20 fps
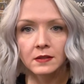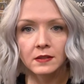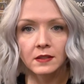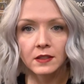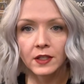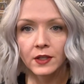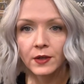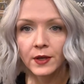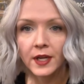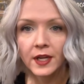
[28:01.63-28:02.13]

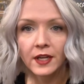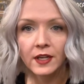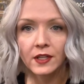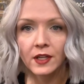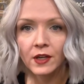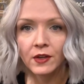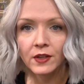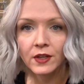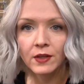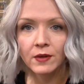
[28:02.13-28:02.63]
You hear it,
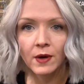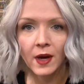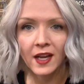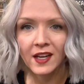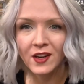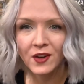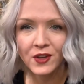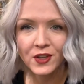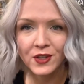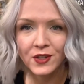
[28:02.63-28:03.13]
don't you? I
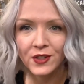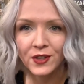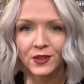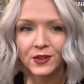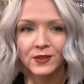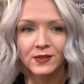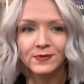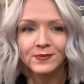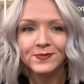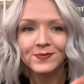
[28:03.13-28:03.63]
know you do.
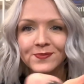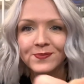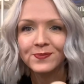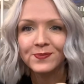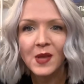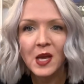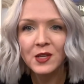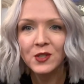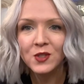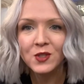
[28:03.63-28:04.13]

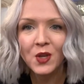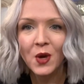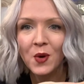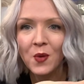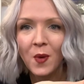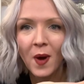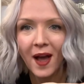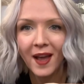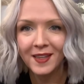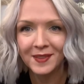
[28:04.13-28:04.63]
So do
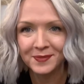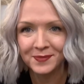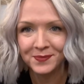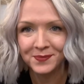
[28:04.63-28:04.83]
I.